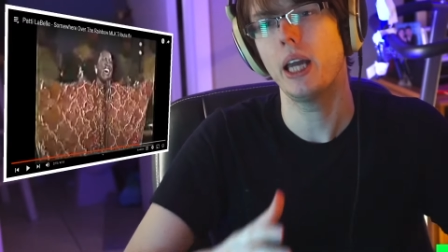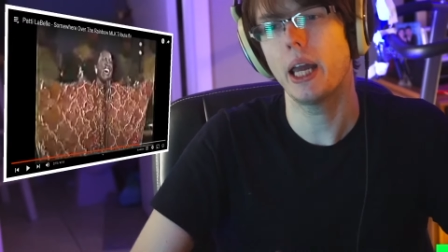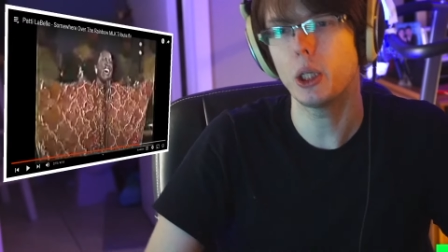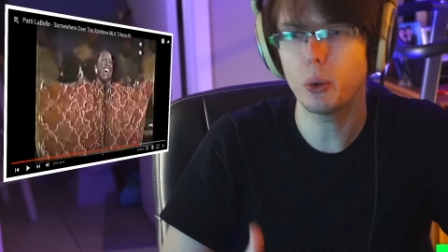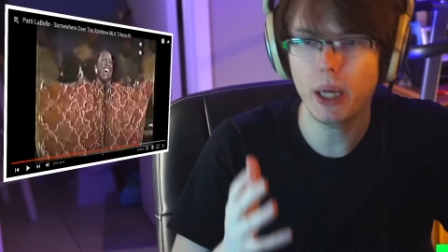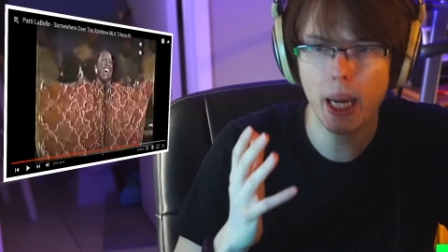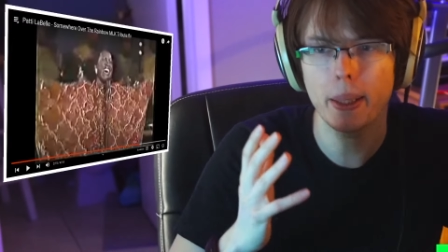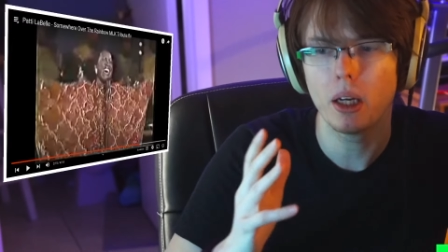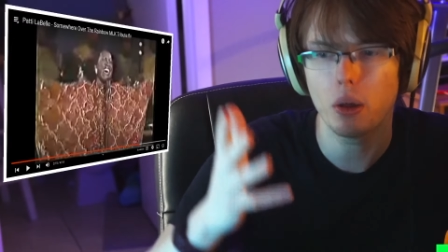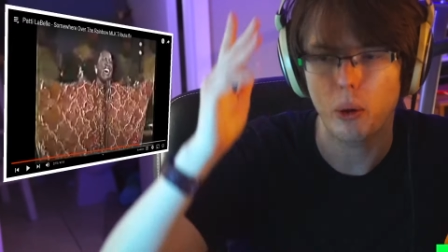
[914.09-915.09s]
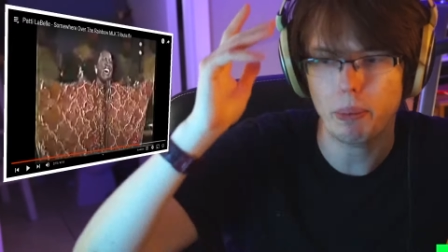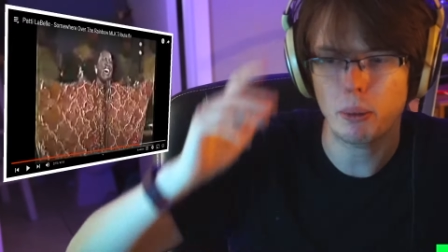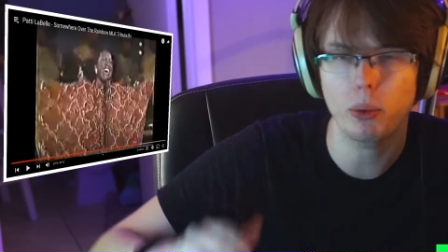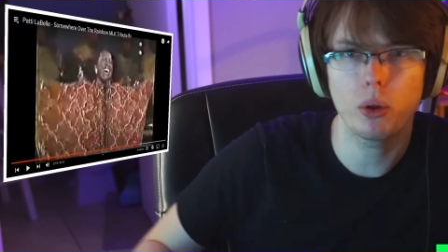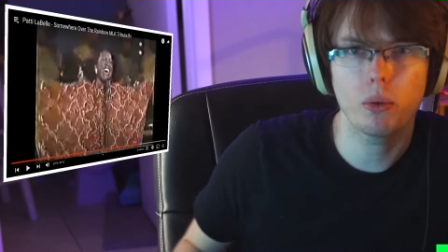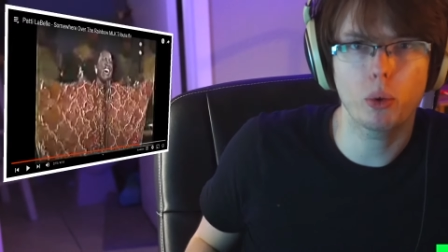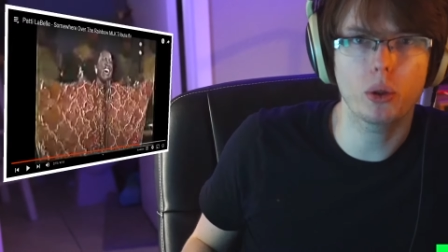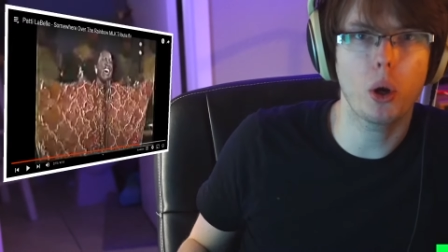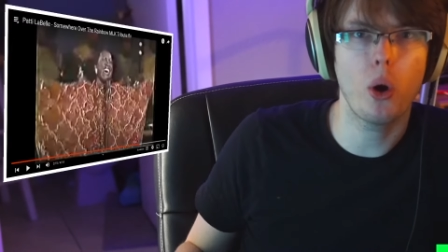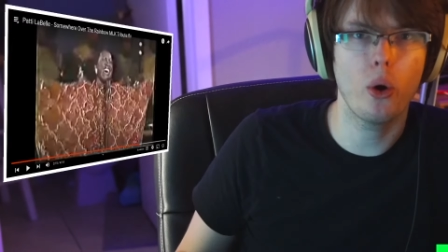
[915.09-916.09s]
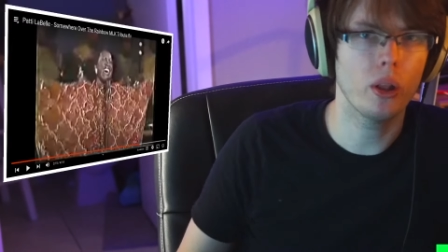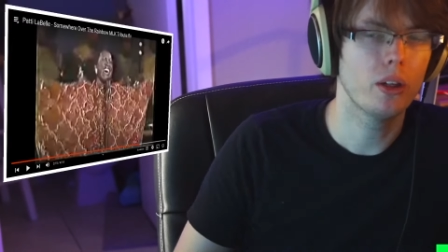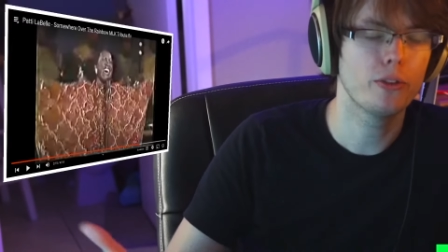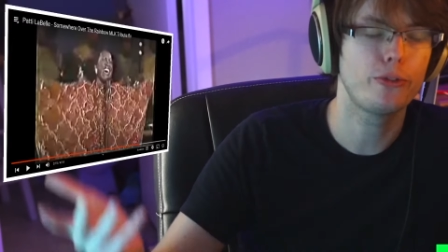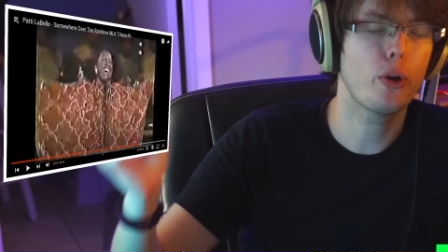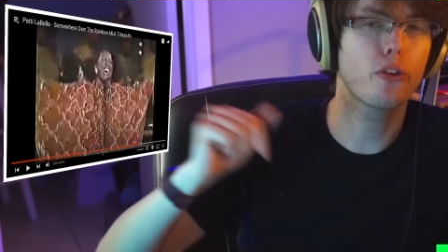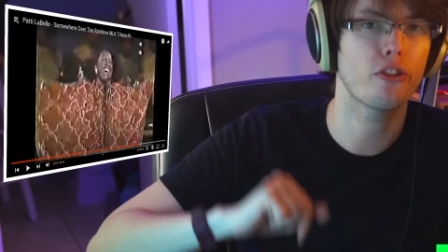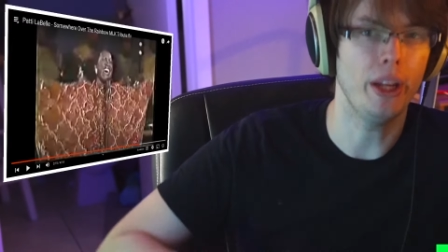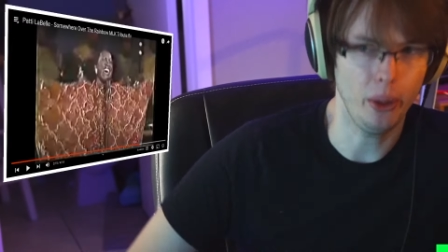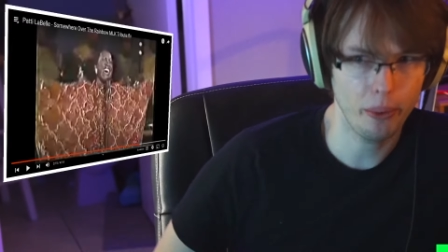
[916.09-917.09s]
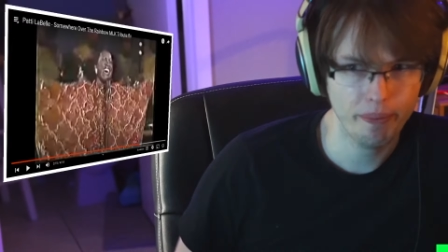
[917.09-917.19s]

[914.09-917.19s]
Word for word: and you get what people will call falsetto.